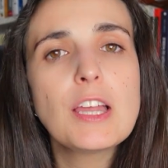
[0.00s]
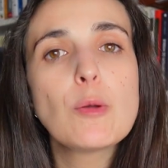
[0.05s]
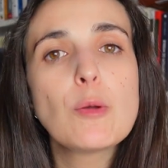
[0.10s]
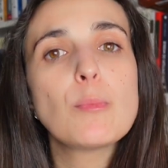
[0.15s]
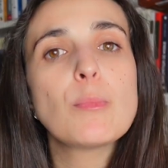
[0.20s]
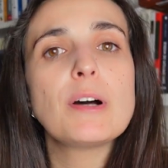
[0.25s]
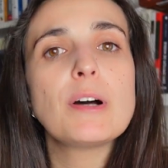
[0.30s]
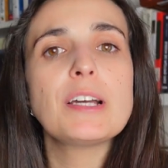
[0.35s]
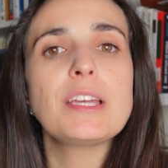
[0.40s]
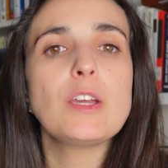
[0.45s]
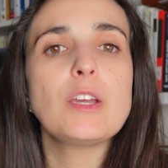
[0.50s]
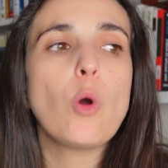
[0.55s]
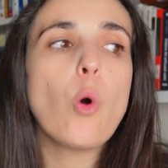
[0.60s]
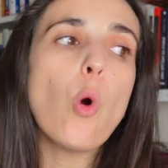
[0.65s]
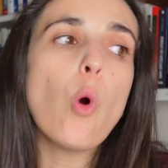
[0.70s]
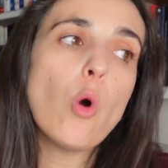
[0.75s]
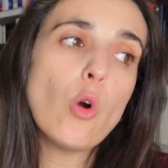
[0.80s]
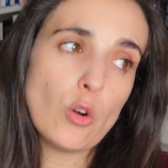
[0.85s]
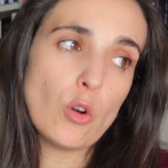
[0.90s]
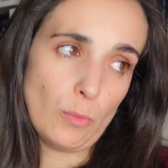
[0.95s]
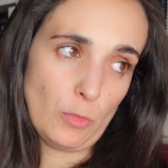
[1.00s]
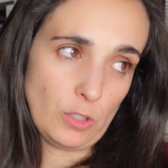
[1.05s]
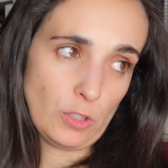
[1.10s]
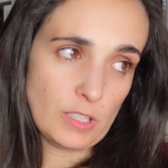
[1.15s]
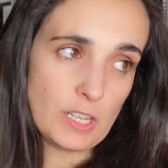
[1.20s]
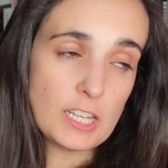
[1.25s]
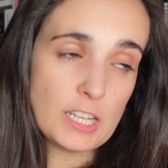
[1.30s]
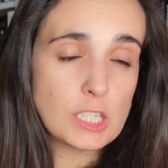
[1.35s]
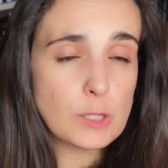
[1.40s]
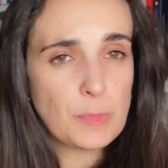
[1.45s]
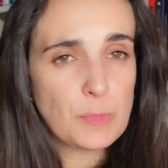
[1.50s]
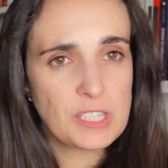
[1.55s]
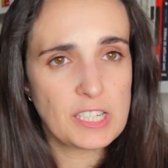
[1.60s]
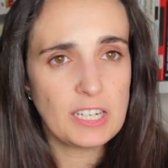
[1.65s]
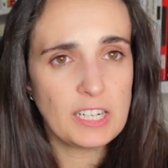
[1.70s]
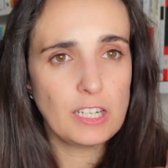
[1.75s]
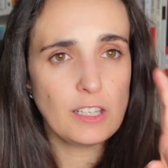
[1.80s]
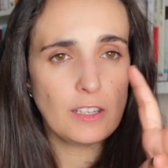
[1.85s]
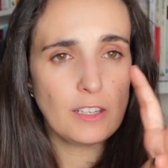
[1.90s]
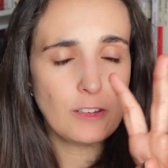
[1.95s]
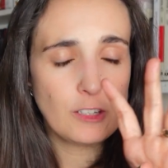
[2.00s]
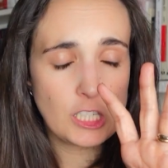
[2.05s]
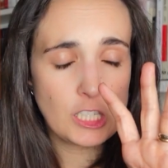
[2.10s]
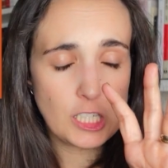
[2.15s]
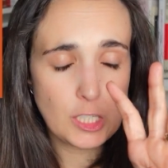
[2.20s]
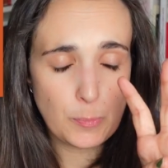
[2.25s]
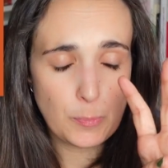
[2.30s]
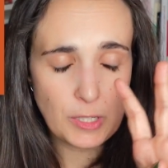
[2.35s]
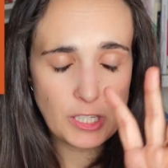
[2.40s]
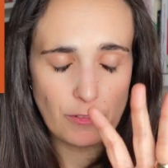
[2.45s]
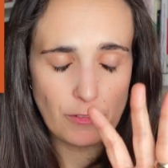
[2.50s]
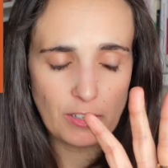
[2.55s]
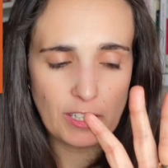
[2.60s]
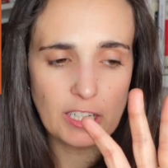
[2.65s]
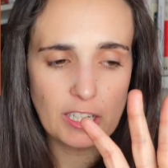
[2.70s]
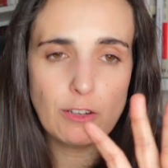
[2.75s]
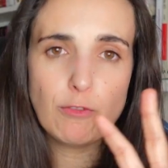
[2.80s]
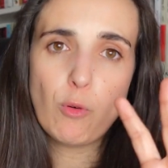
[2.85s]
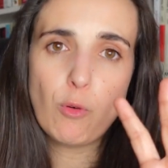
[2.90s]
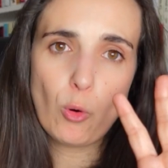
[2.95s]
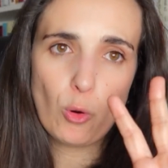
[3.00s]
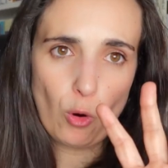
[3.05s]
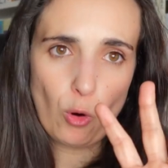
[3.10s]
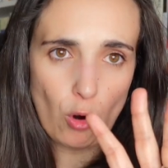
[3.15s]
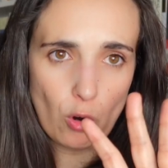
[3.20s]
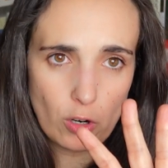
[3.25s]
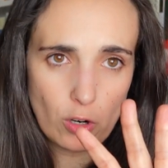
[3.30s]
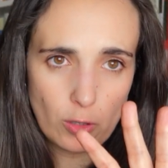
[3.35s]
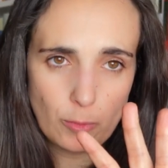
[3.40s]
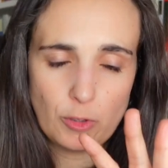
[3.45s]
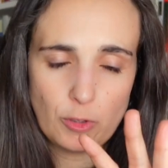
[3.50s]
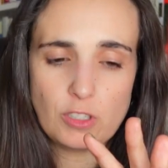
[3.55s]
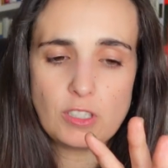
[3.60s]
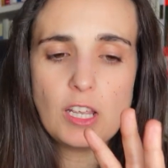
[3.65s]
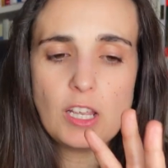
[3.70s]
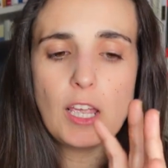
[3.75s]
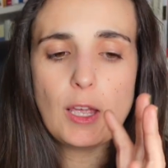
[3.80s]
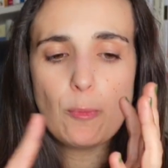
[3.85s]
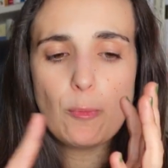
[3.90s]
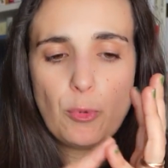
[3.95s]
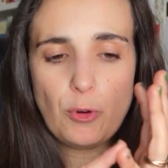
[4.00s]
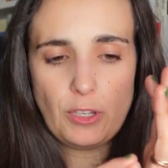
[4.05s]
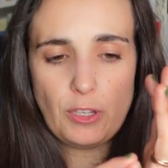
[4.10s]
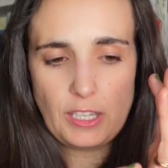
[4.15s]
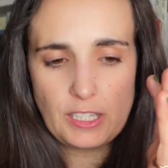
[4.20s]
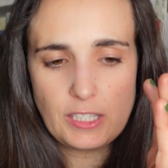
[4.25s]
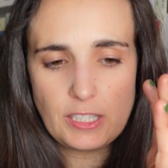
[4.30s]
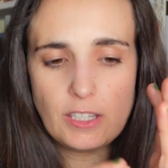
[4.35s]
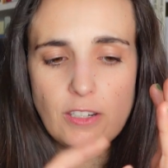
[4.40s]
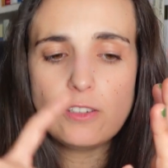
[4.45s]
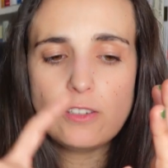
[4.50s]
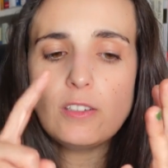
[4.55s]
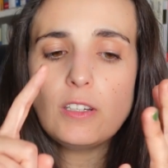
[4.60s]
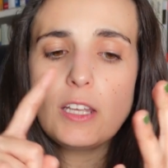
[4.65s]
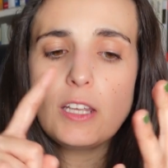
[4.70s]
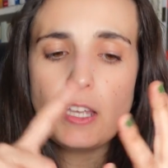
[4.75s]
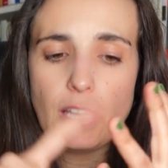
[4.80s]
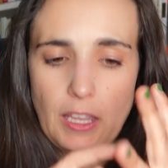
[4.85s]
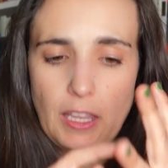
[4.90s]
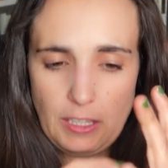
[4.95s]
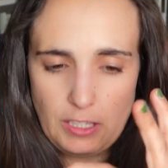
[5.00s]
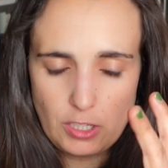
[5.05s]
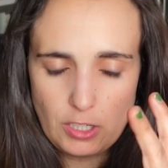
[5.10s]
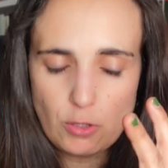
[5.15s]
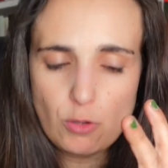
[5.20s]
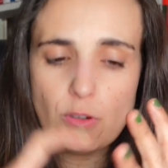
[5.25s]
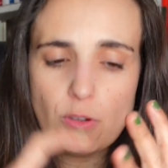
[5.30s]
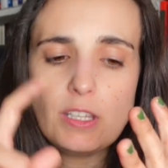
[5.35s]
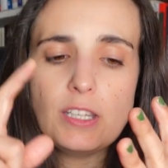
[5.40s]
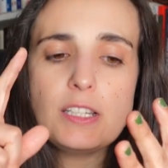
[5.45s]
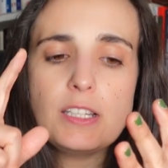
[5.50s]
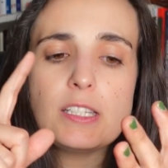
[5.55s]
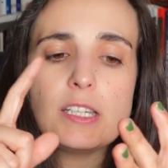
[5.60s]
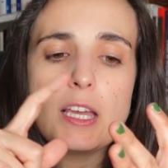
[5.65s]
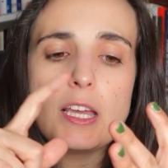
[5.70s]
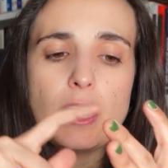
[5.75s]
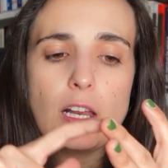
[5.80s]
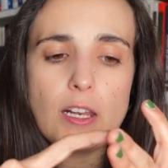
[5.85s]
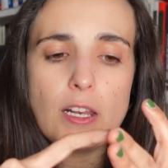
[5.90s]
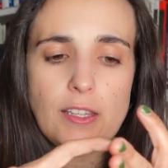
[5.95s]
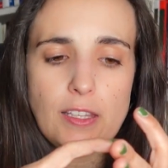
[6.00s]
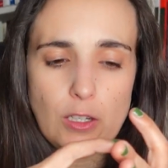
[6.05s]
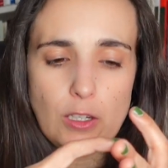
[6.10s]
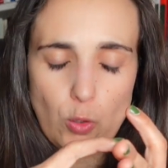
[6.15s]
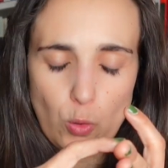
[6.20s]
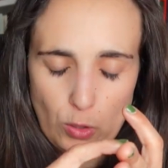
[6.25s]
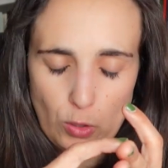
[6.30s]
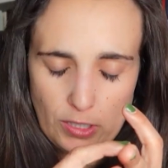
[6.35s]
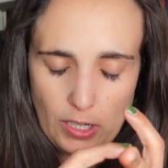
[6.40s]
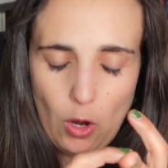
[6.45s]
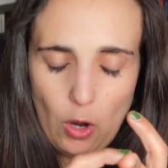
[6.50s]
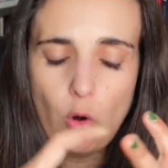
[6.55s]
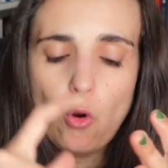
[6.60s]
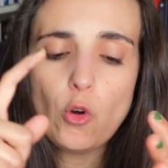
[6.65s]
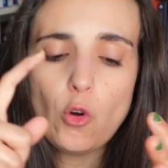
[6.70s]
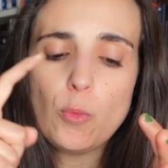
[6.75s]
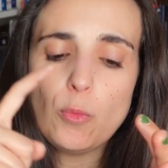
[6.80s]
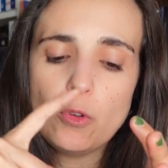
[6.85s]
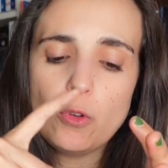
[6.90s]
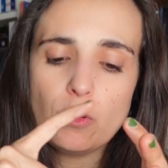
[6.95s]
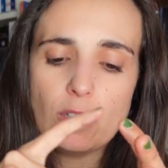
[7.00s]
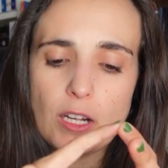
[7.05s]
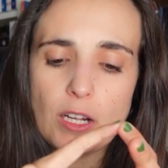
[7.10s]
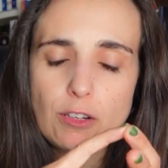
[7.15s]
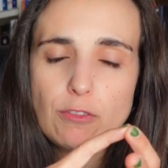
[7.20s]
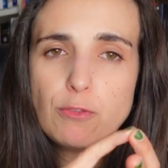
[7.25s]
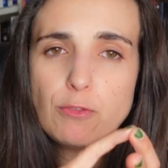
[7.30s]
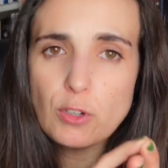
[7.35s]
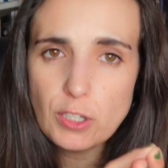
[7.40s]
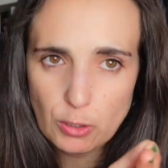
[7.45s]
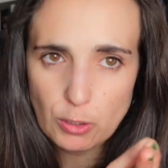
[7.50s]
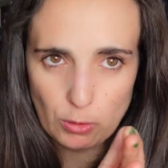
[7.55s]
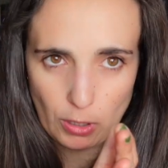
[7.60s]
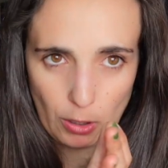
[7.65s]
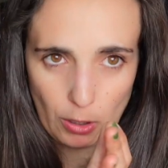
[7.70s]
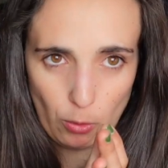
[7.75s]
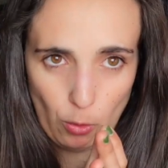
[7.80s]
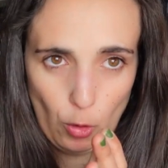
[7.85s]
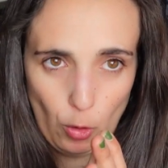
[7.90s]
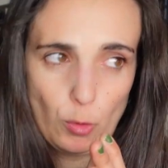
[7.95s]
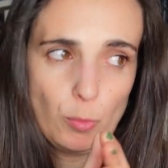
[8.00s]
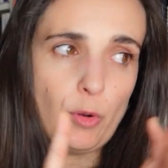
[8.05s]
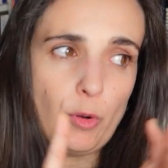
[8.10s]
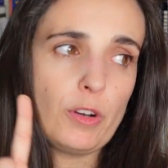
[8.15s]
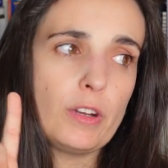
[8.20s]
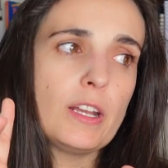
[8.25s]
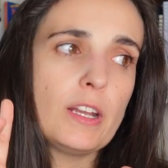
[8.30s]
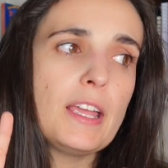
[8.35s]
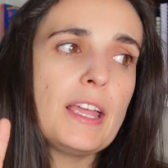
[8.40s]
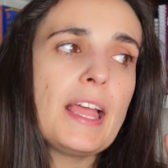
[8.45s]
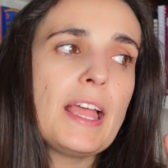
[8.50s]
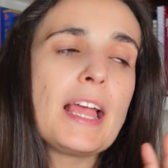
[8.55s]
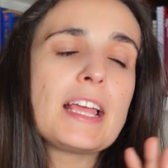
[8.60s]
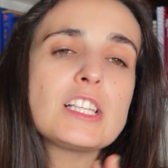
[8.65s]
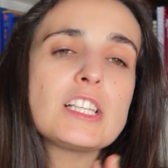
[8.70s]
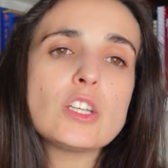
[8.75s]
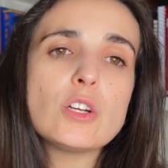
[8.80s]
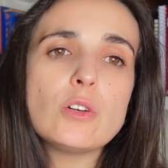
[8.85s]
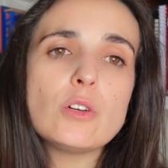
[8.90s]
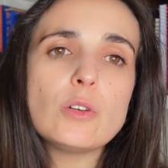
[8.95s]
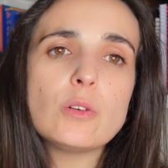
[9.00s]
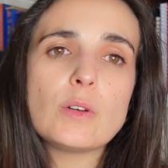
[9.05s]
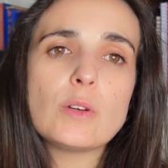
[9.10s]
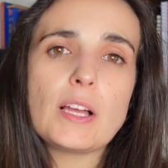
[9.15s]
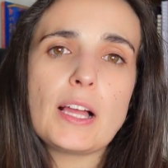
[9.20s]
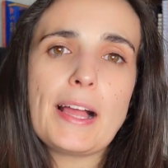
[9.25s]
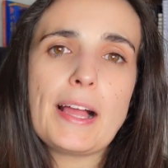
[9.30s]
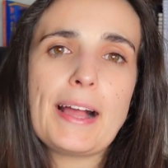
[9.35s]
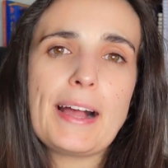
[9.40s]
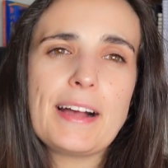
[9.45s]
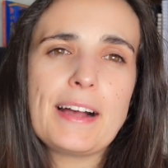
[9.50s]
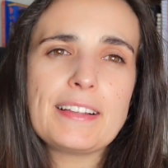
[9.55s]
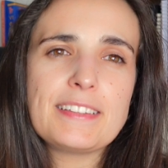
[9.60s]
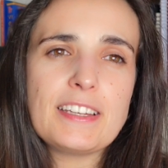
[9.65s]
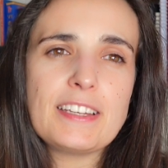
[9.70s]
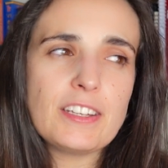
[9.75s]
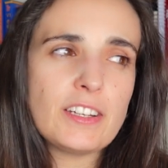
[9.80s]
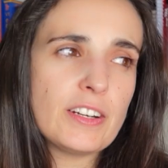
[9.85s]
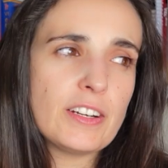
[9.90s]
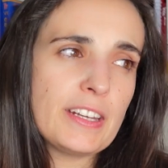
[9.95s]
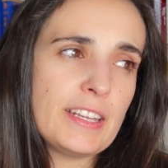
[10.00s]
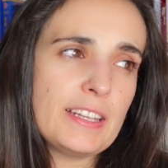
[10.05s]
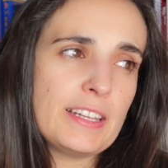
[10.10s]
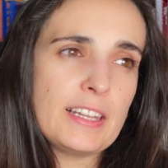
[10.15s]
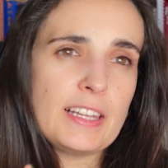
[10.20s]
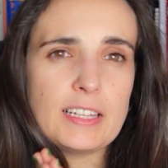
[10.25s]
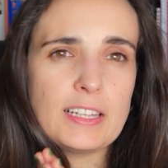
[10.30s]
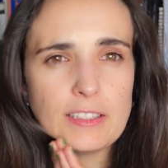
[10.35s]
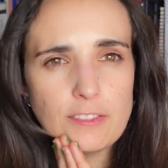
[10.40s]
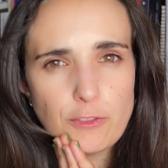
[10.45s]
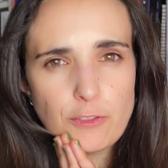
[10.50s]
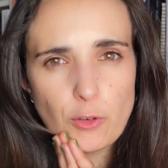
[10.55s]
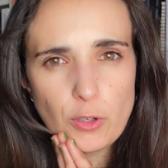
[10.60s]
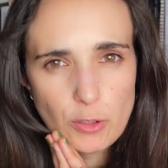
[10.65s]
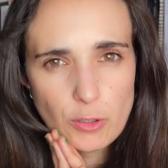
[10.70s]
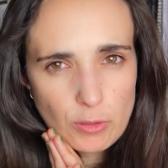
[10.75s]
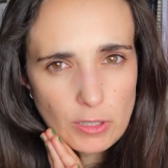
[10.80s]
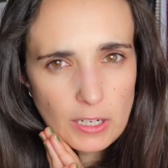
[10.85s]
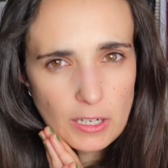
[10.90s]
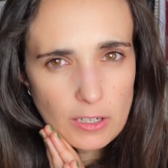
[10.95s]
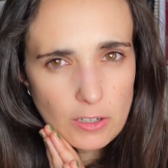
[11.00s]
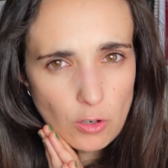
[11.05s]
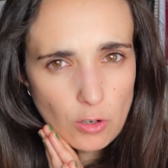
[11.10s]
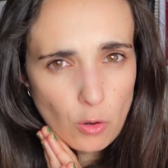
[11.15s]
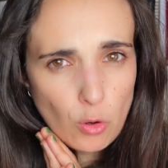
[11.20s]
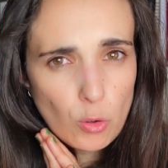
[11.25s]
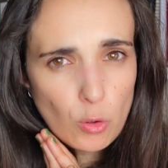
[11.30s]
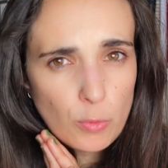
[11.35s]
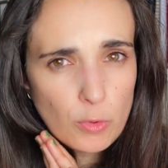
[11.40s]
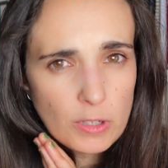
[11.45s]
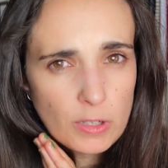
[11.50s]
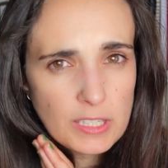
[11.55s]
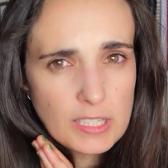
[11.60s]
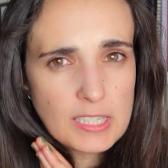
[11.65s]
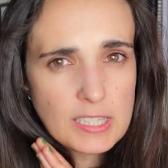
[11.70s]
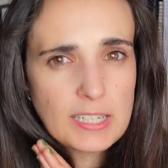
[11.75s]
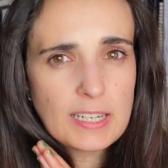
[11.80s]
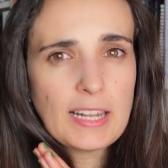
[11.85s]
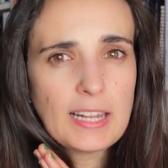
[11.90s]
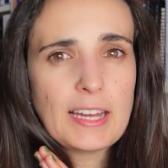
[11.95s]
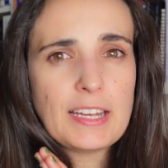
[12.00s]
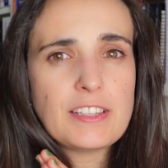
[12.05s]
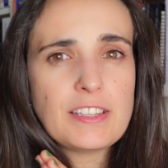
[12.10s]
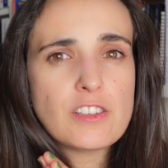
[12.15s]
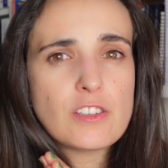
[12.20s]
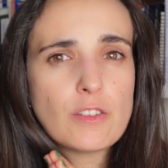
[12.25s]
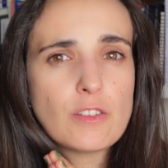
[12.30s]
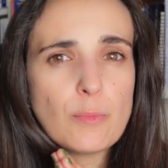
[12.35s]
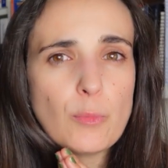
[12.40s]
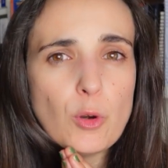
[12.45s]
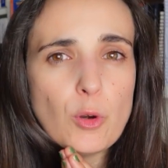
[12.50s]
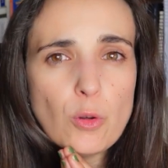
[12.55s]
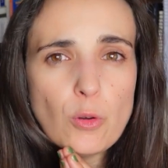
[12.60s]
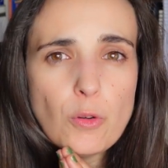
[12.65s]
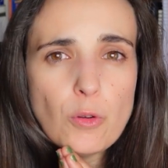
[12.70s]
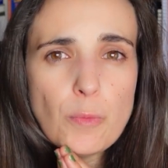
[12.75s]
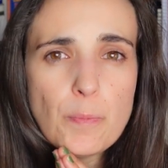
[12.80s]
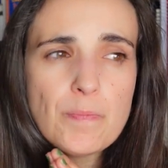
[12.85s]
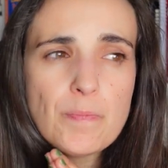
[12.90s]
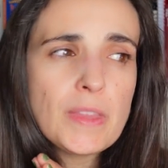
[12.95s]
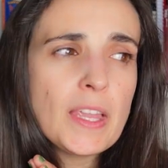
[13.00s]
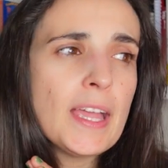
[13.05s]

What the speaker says: by hormones, specifically four hormones: progesterone, estrogens, the luteal hormone, and follicular hormone. So they are in follicular hormone is light blue,